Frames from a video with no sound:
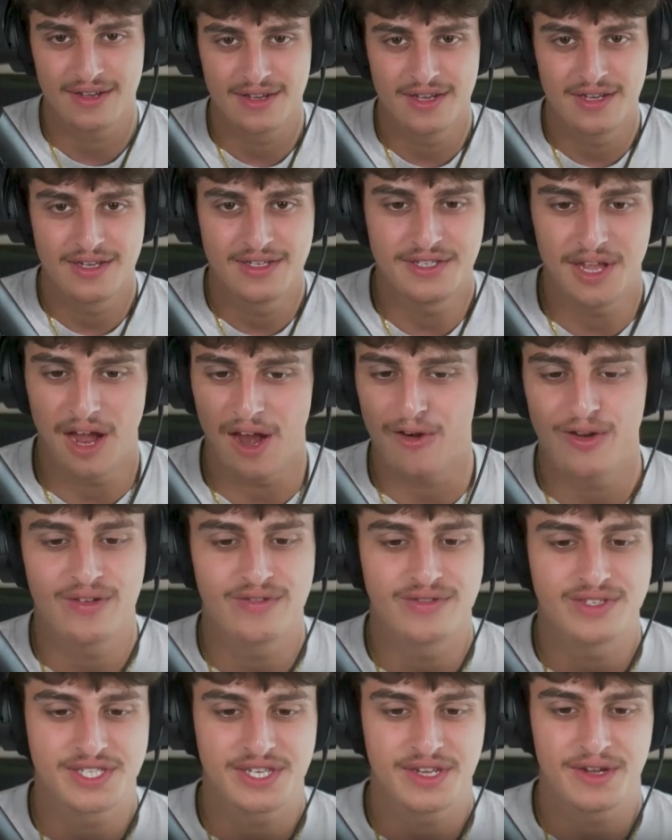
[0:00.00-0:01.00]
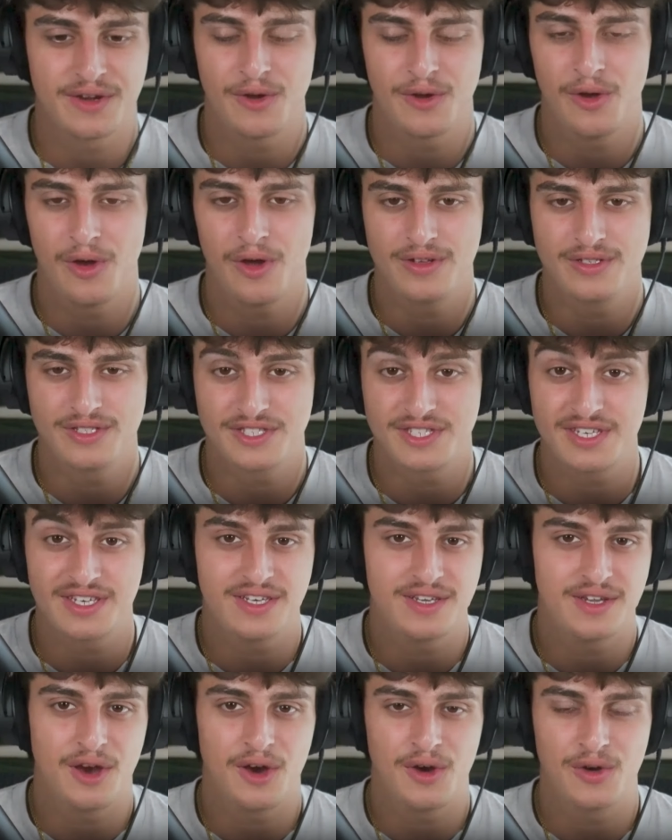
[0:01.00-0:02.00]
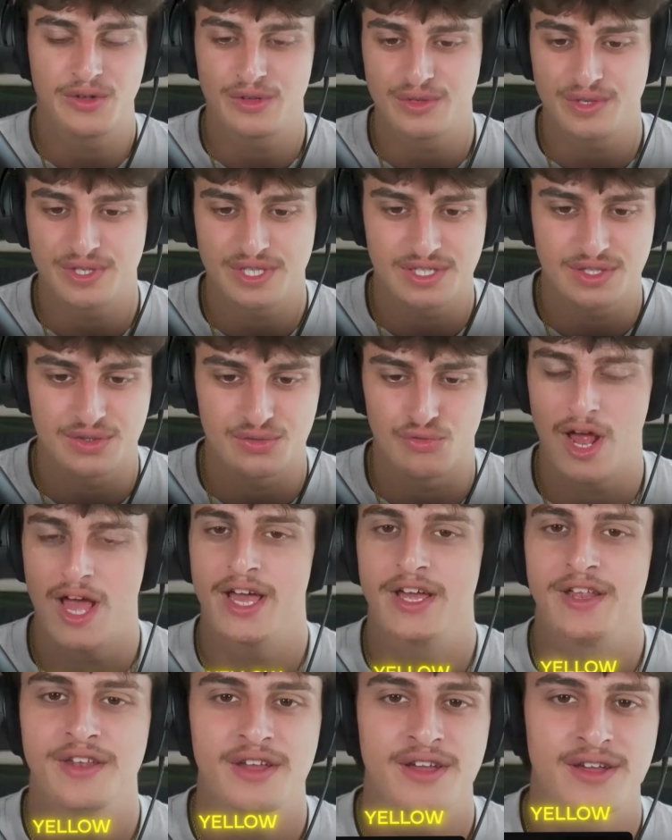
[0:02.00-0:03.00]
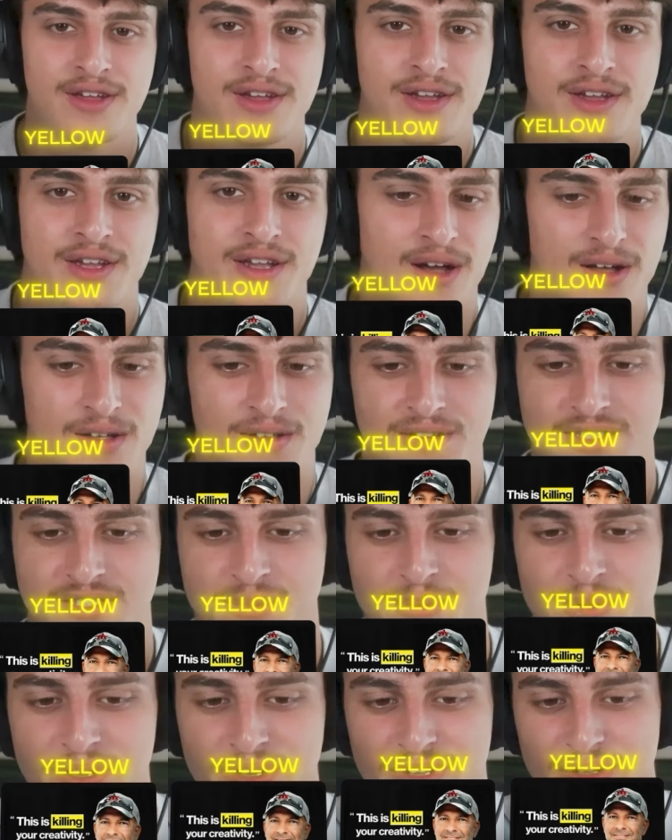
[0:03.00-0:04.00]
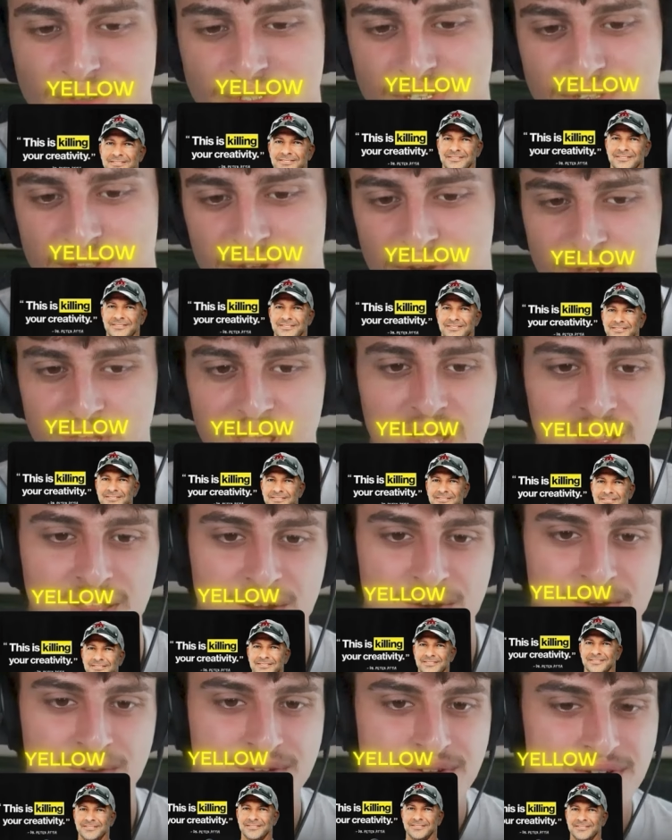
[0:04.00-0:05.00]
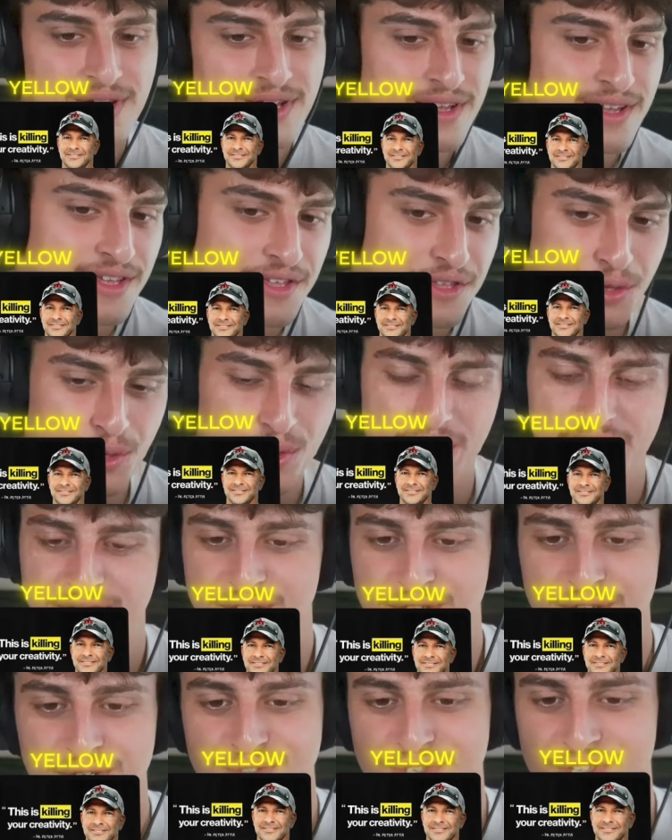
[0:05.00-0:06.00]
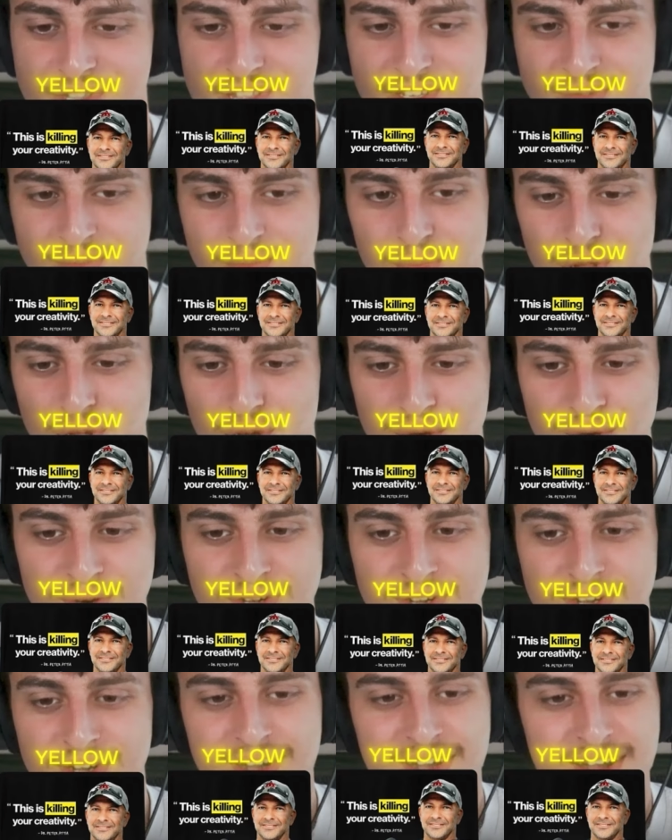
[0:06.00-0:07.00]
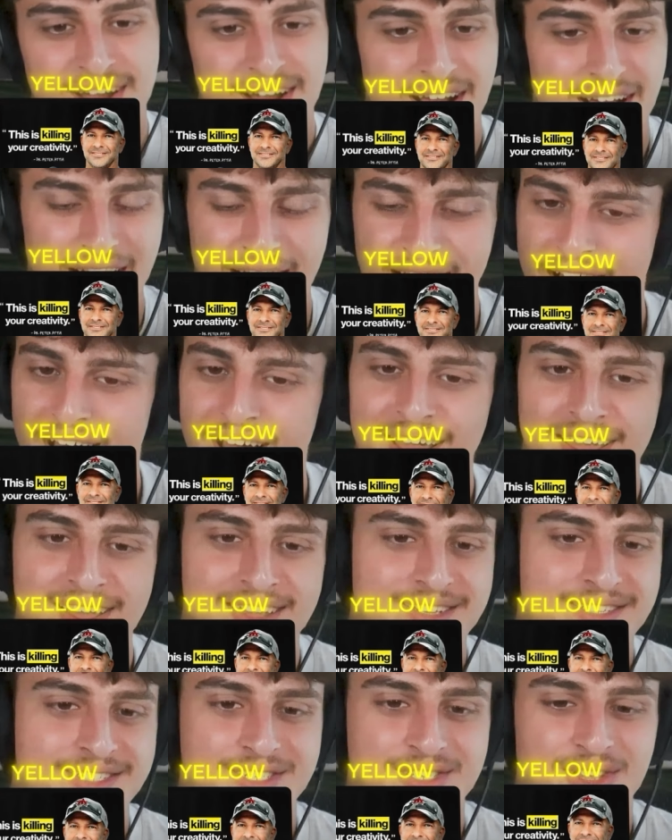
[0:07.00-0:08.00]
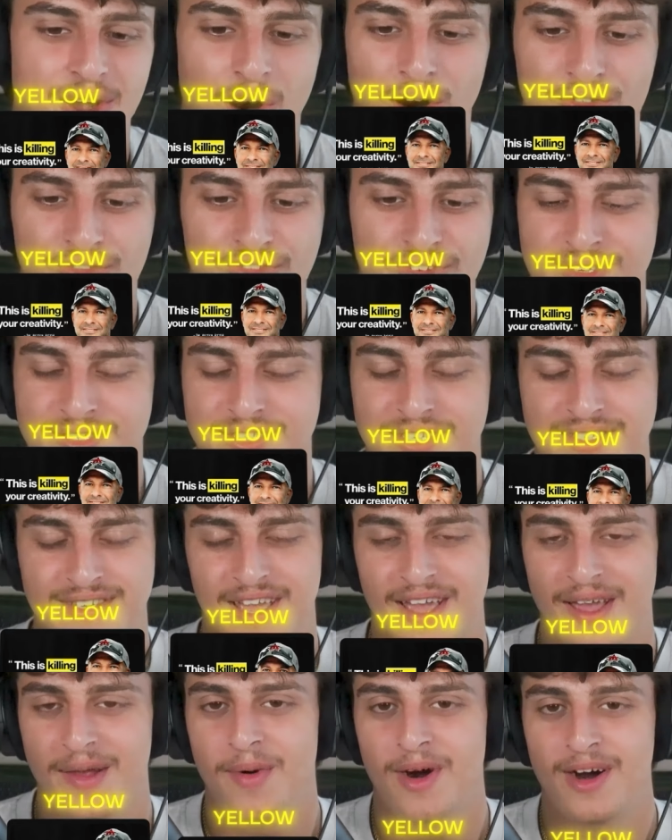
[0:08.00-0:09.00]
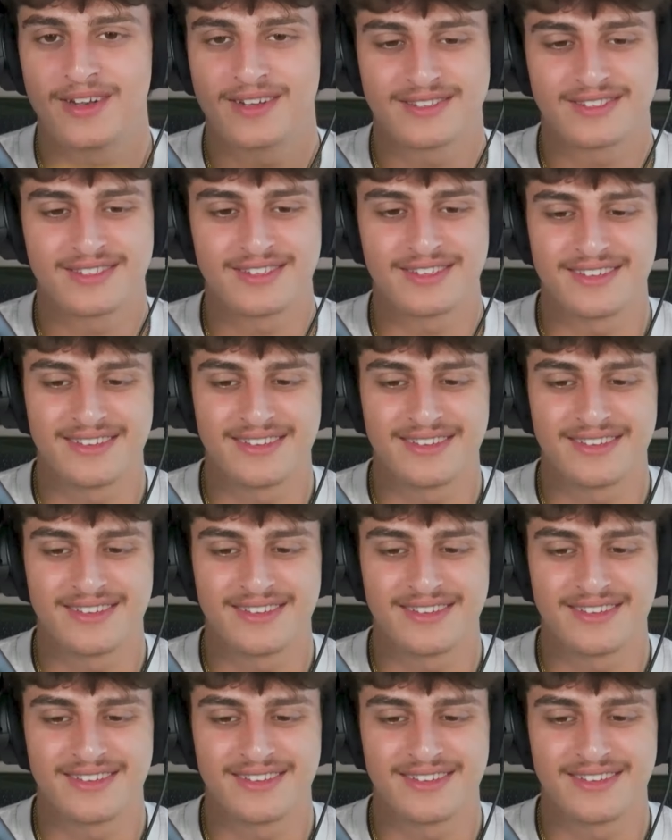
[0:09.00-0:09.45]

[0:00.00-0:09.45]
Diary of a CEO uses red, Colin and Smear uses their yellow. You guys are using this blue. It just all feels the same, honestly.